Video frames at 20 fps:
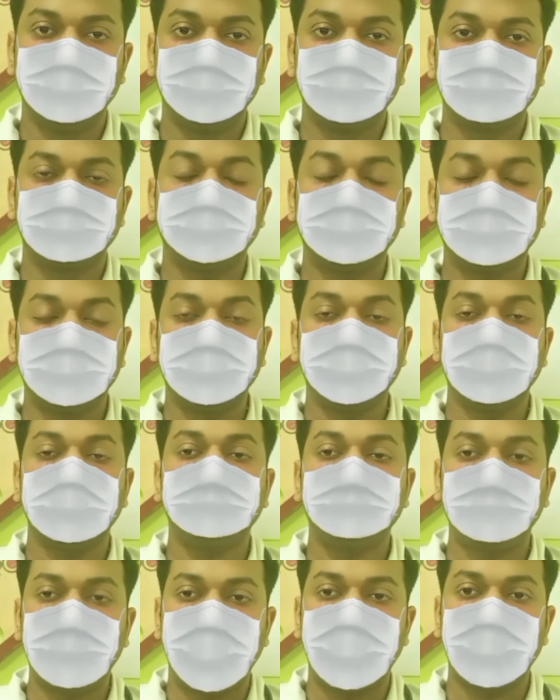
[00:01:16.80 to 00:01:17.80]
The care
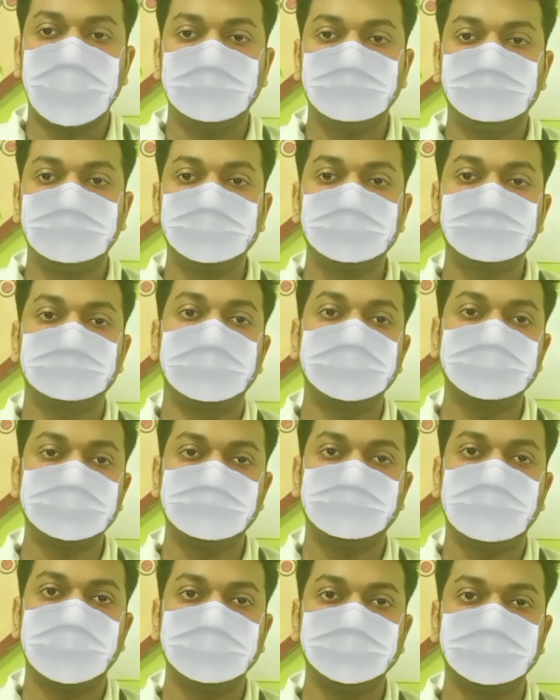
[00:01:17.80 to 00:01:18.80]
plan will
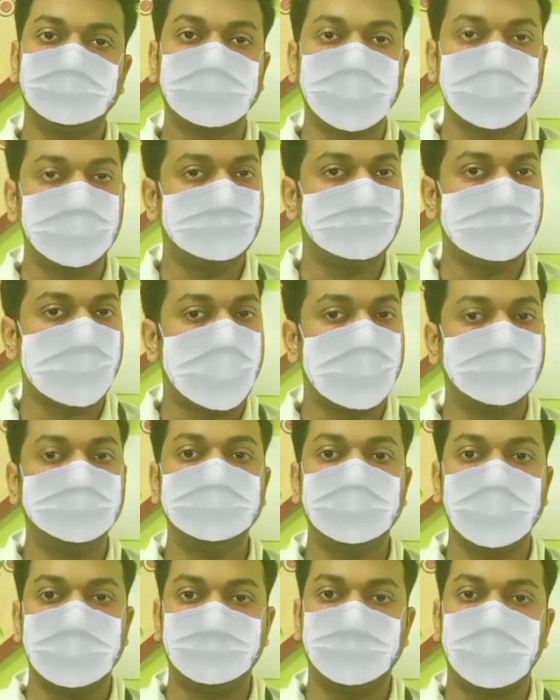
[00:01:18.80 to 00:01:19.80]
specify the type and the
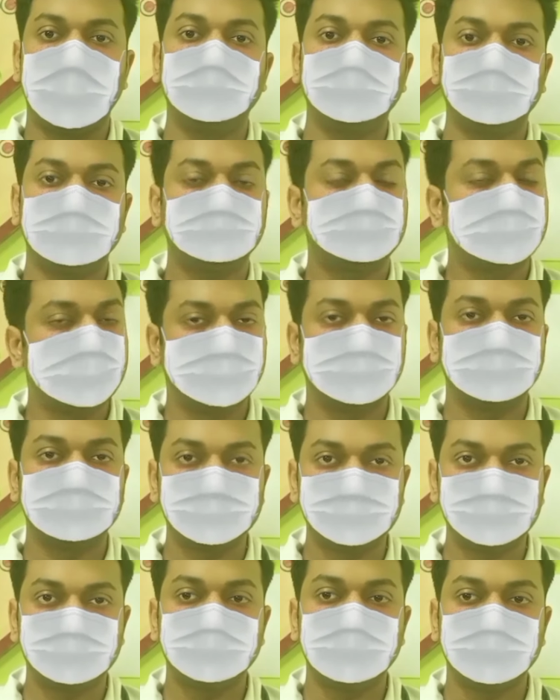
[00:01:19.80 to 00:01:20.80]
amount of thickness
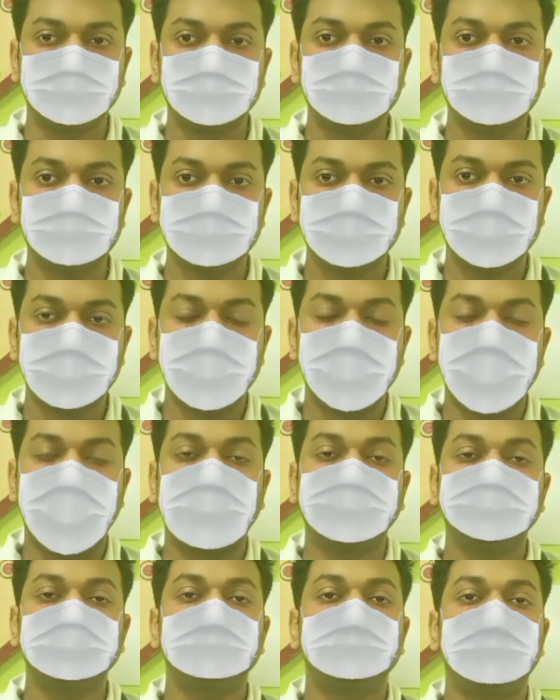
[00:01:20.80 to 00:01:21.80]
to use
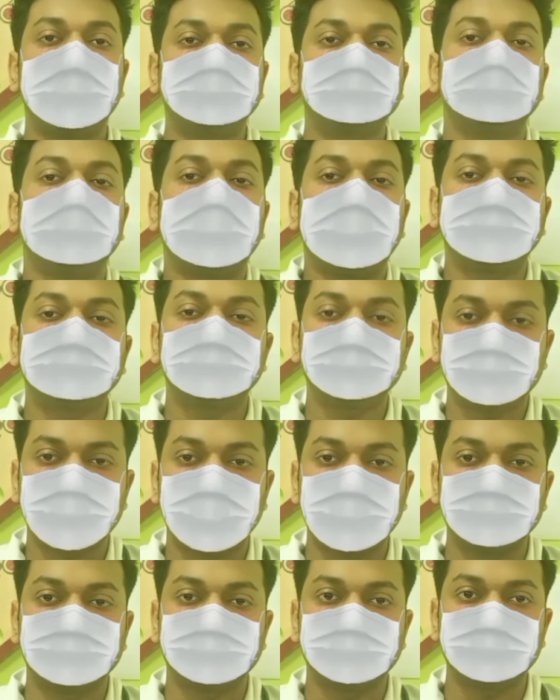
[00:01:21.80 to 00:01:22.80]
and the special
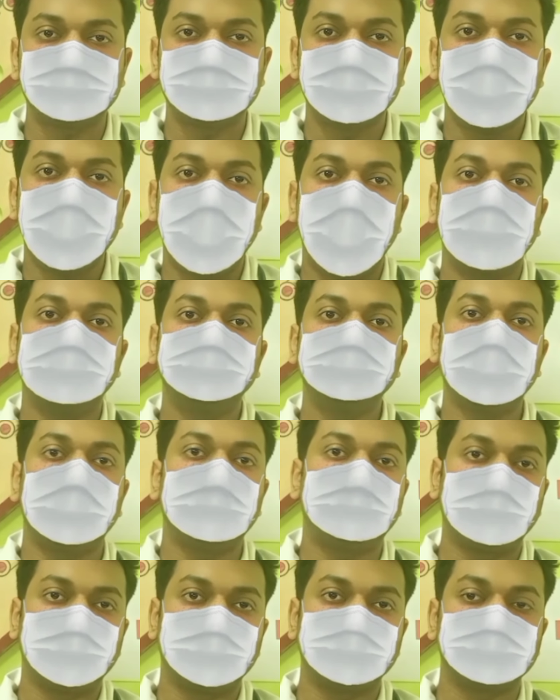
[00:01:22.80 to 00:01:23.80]
exercises and the
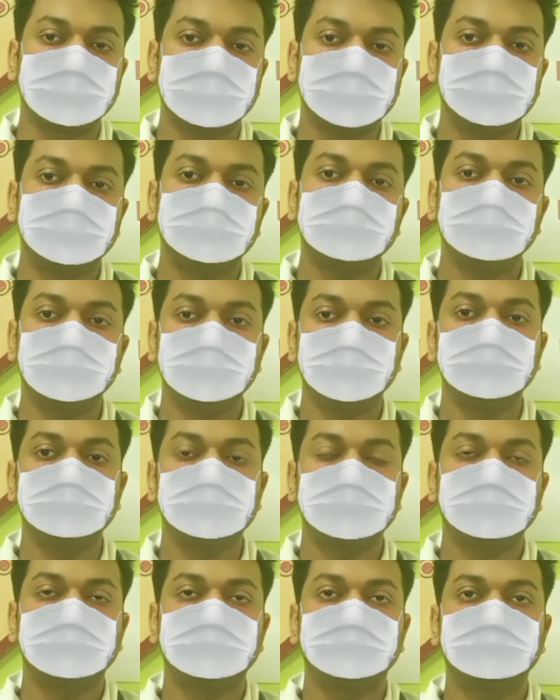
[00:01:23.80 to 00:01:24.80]
approaches to
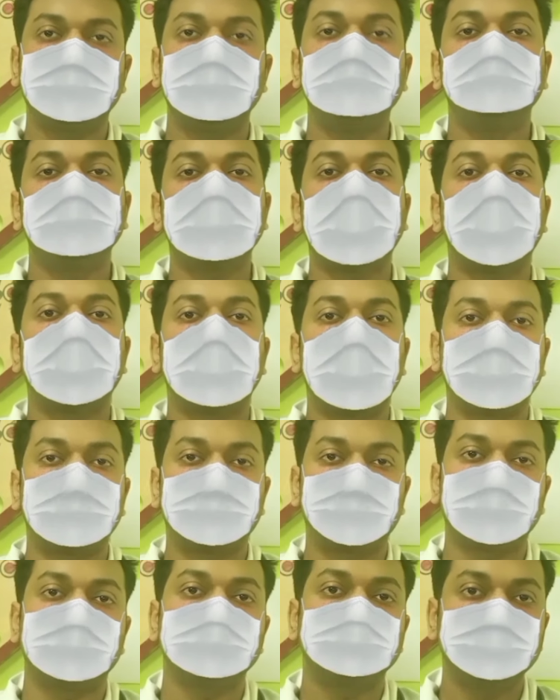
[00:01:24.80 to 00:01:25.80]
use when we are
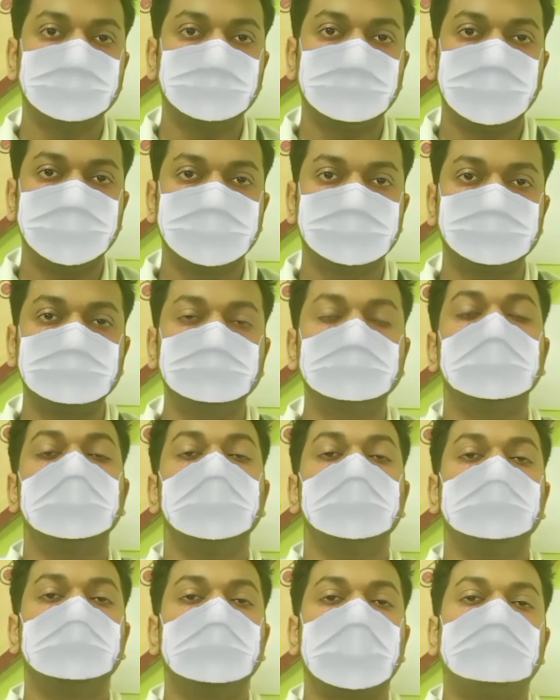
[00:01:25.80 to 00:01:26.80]
approaching patients
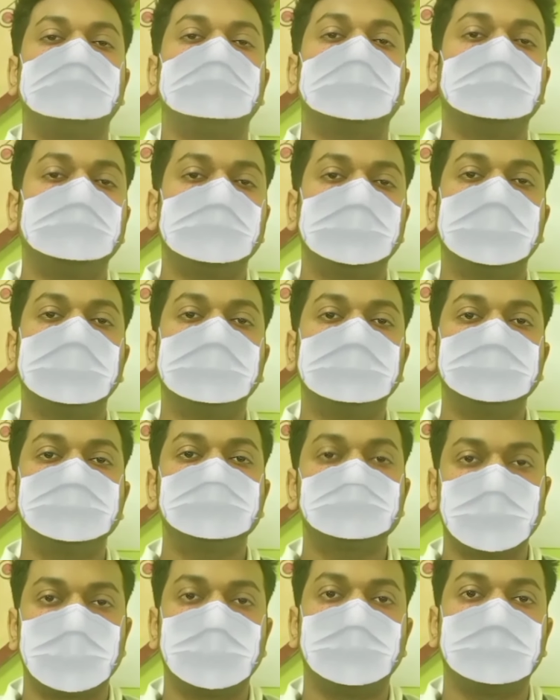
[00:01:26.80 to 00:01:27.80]
who have difficulty
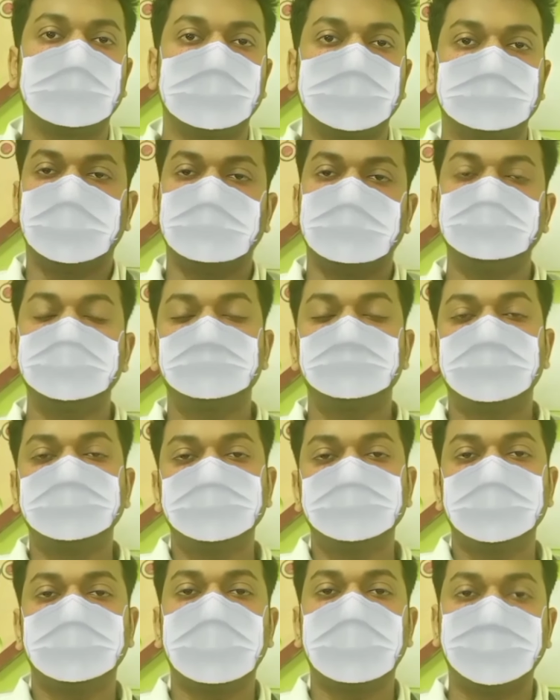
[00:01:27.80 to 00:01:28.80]
swallowing. Now, the
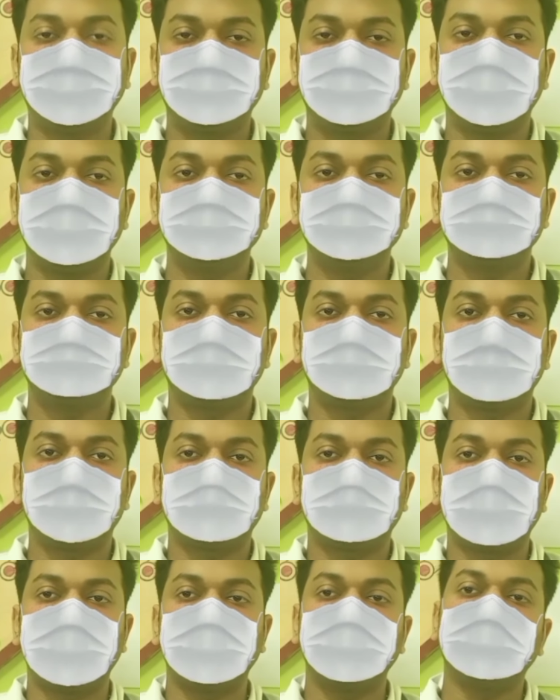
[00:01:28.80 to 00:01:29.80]
special guidelines for
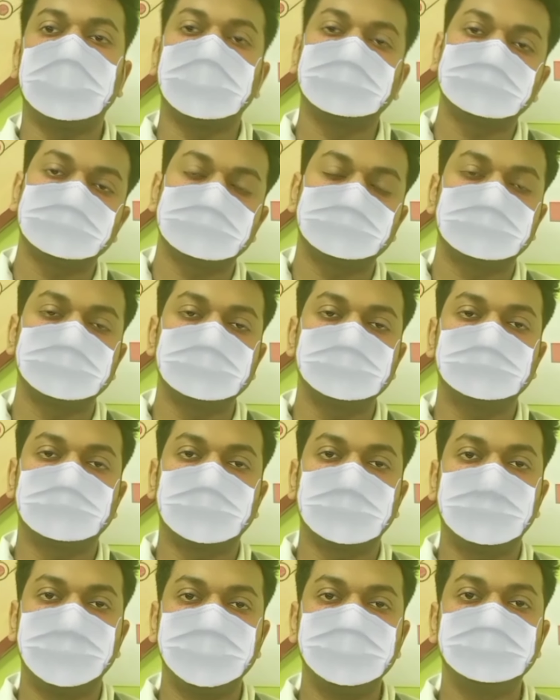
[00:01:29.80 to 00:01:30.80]
providing assistance for
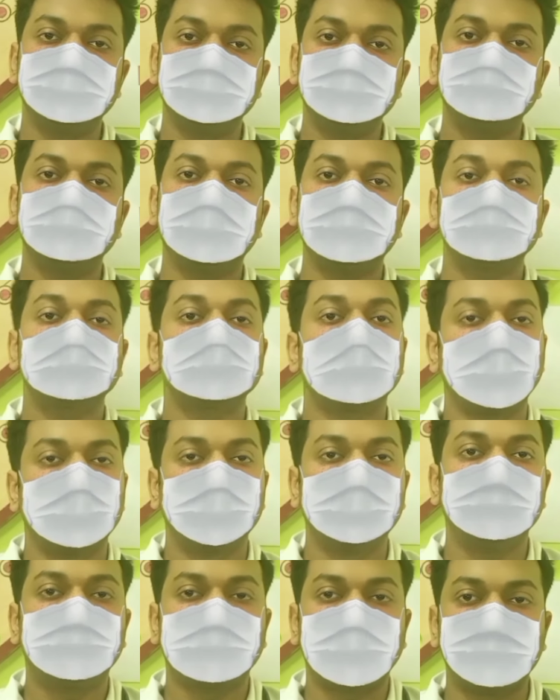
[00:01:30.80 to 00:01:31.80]
patients who have
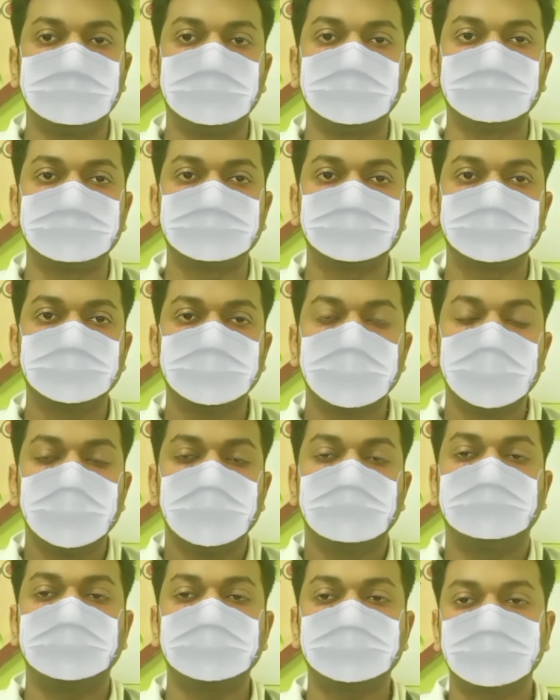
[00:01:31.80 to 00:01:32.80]
swallowing problems.
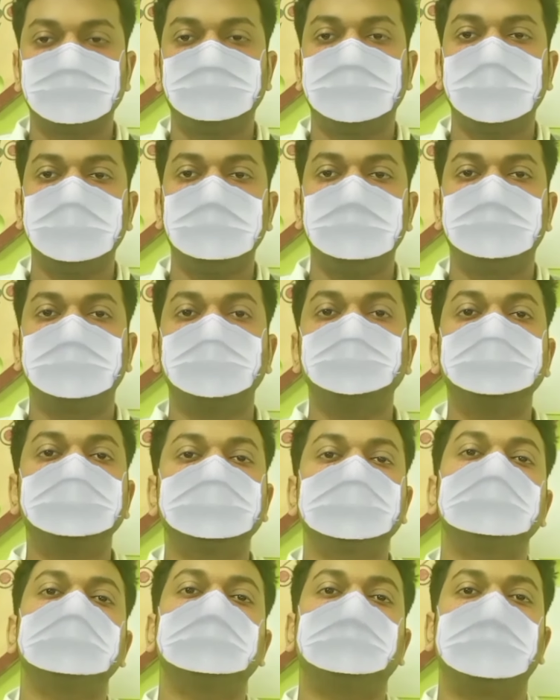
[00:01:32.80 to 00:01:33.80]
First of all,
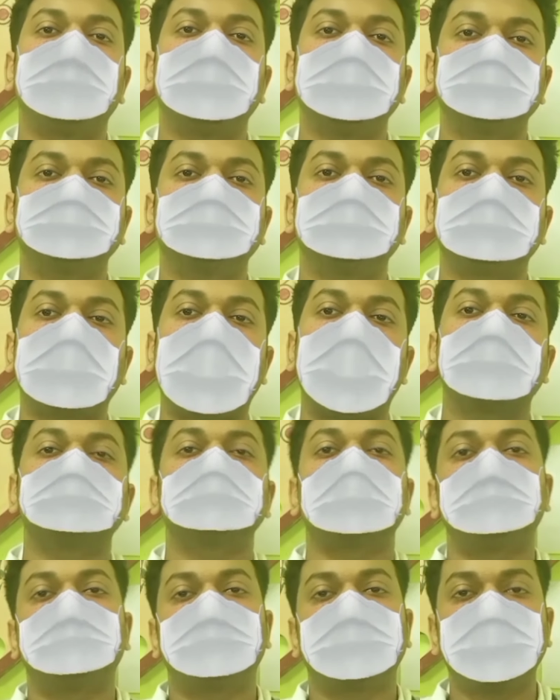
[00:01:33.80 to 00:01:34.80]
position the patient as
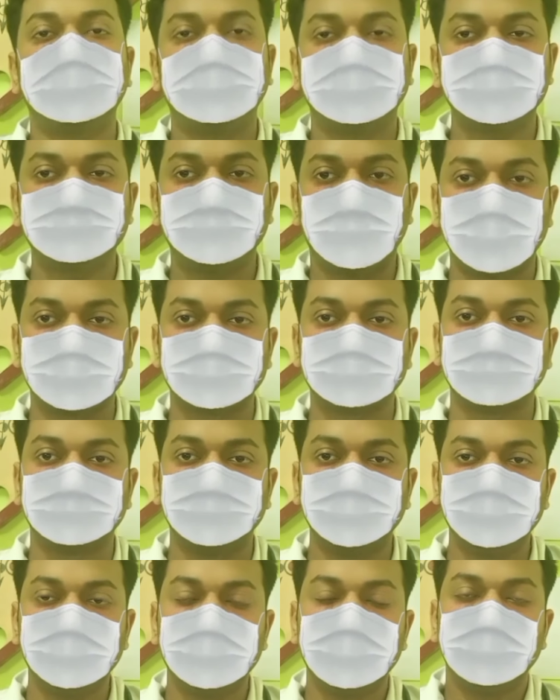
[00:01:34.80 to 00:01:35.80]
upright as possible.
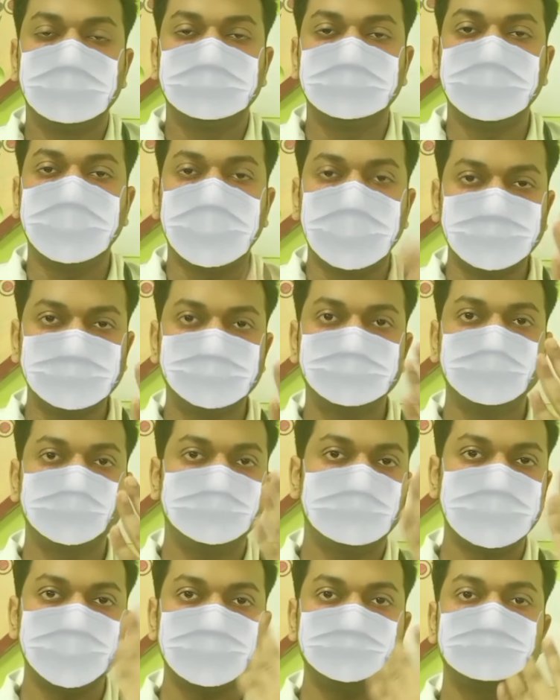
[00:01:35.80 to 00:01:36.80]
The head should
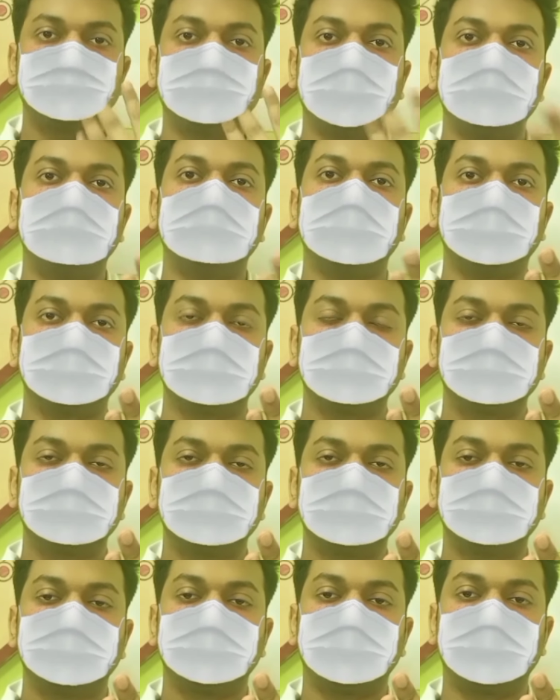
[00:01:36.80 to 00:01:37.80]
face forward,
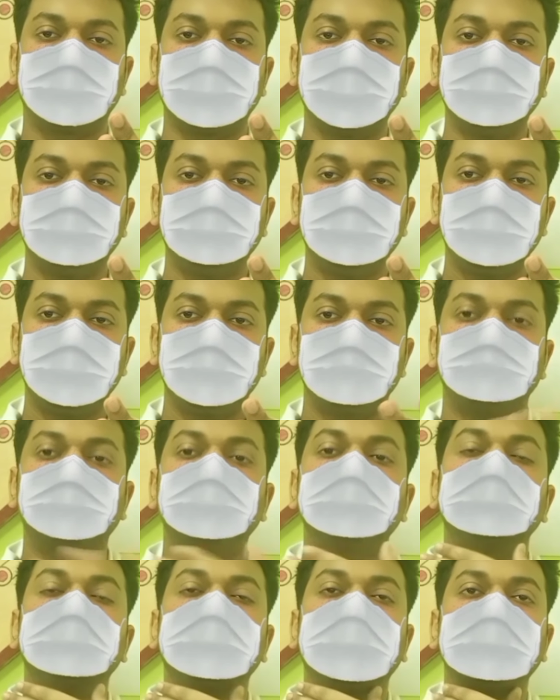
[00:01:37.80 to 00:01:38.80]
okay, with the
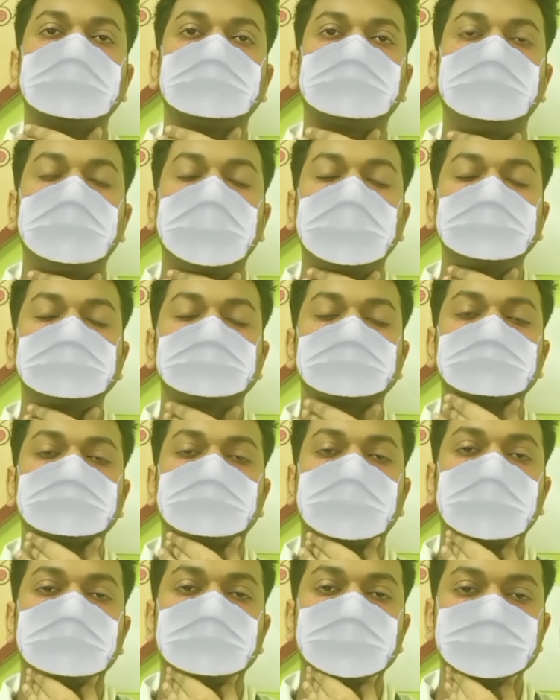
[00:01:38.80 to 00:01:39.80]
neck flexed
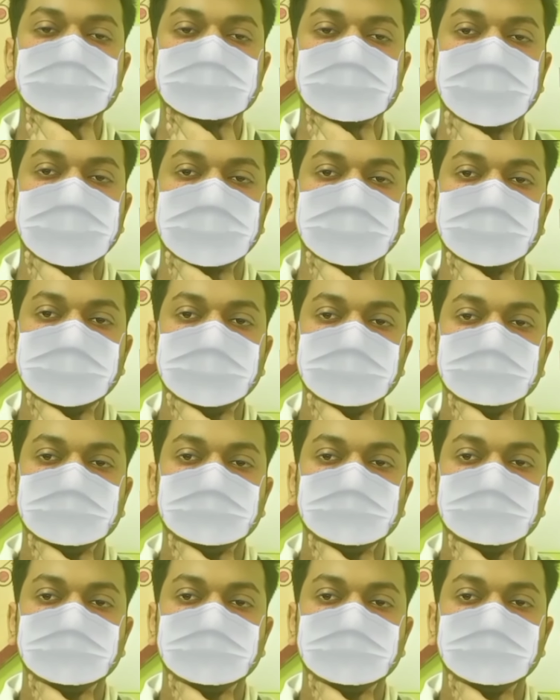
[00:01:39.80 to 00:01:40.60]
forward slightly.